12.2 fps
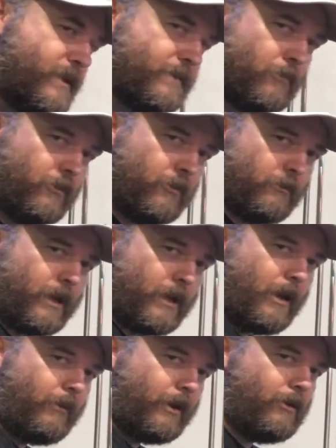movement
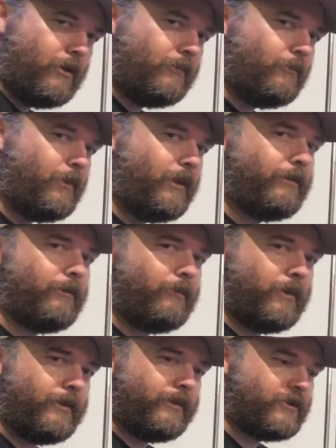going on with
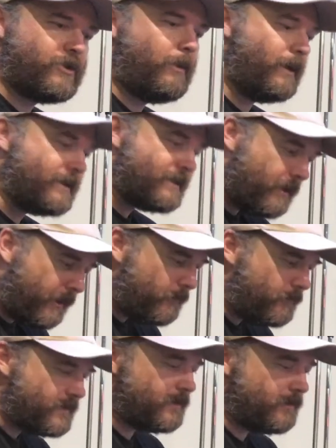Chopin. So
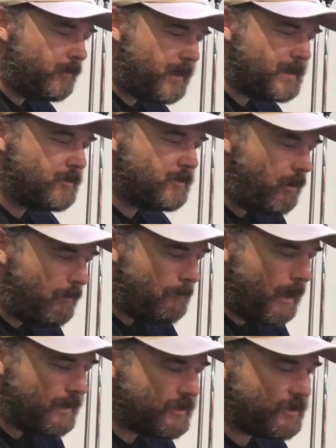there's not
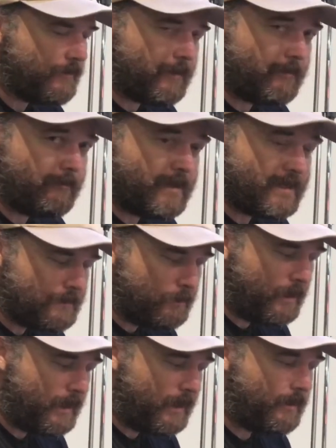much of the wrist
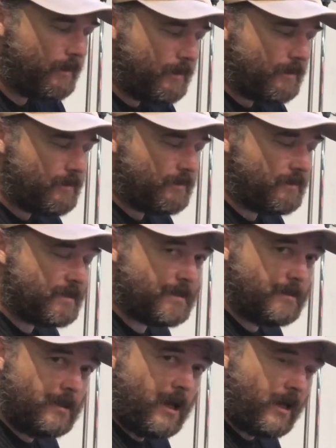being
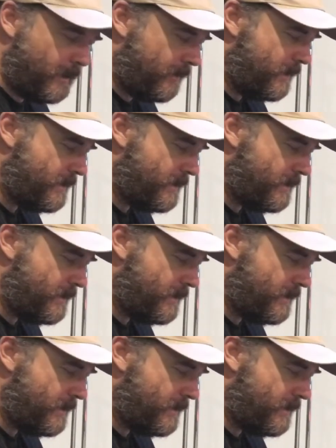stuck in this